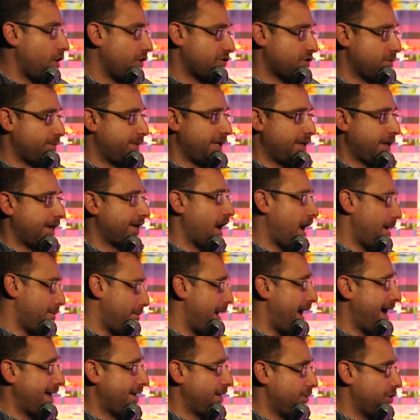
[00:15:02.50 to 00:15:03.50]
could also be like,
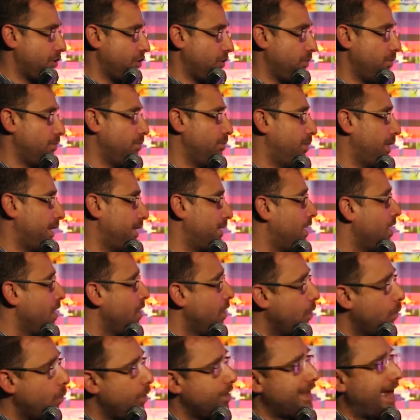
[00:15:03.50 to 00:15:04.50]
I'm mad at you, but
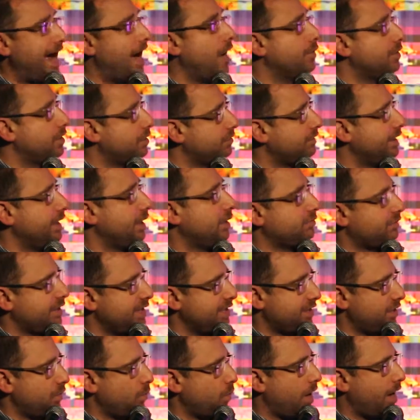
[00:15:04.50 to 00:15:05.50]
without the real
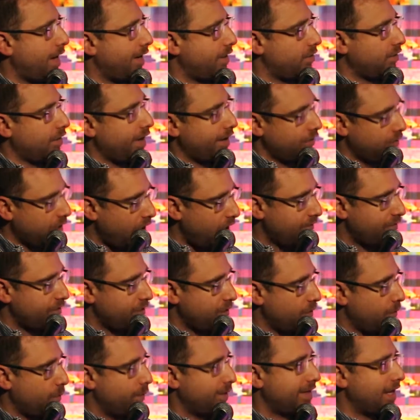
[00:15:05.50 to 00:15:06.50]
reason why. Or I
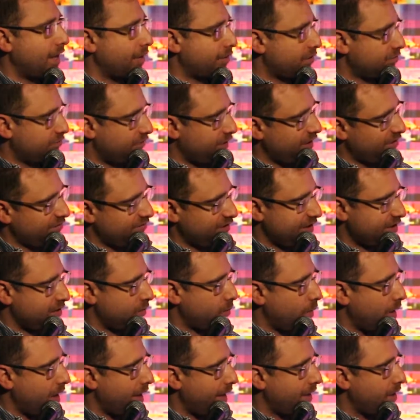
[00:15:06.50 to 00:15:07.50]
love you without the real
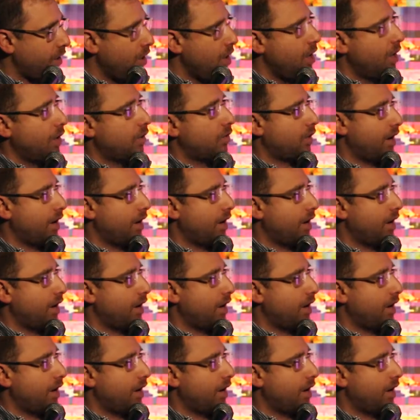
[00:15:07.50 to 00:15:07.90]
reason why.